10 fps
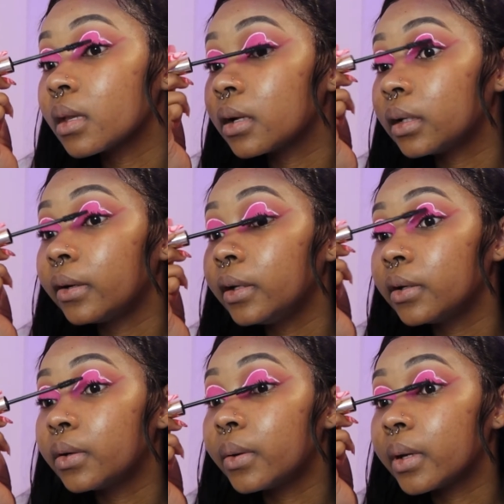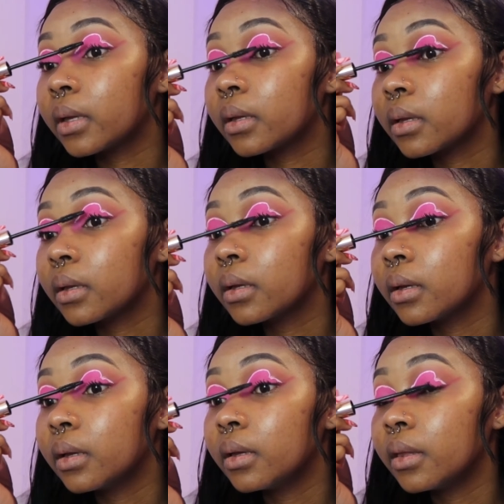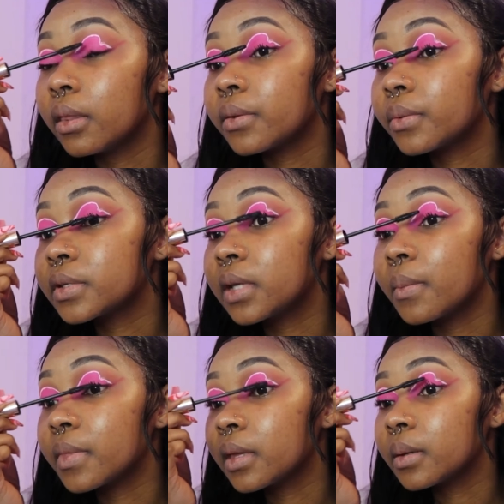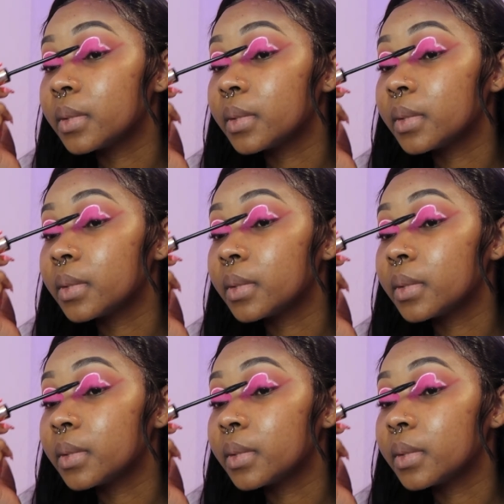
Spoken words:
clearly you're going through something,